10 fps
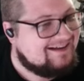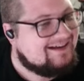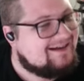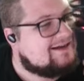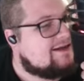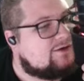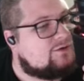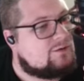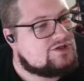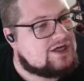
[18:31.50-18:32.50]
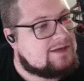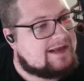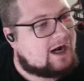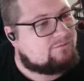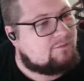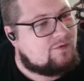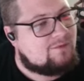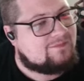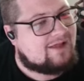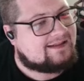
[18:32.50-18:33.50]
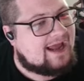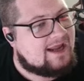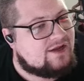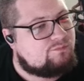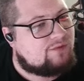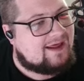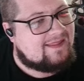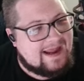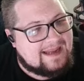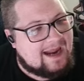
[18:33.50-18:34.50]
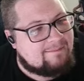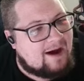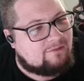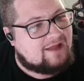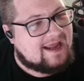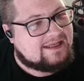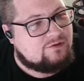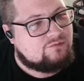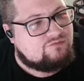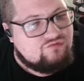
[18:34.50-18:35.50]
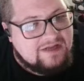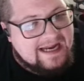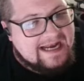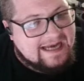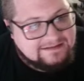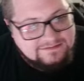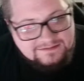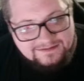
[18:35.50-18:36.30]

You don't cheat me out of a boom like that. You play game out like you need it.